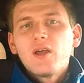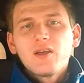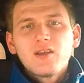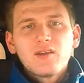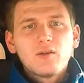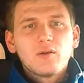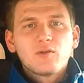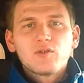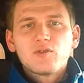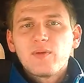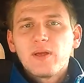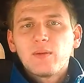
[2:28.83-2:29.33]

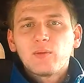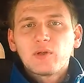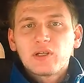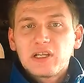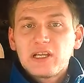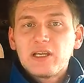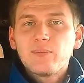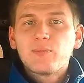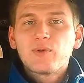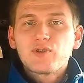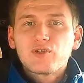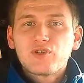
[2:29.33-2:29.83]
you know, to be able to
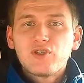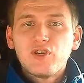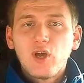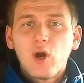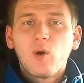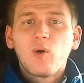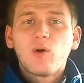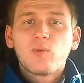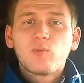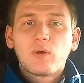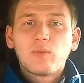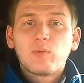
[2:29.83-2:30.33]
keep us
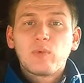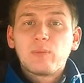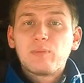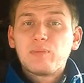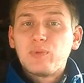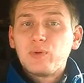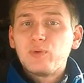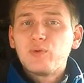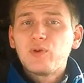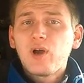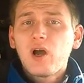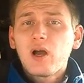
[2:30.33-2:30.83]
going when we're
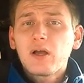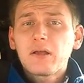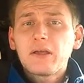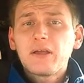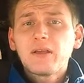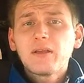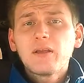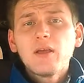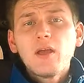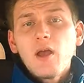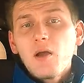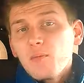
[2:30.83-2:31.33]
boondocking.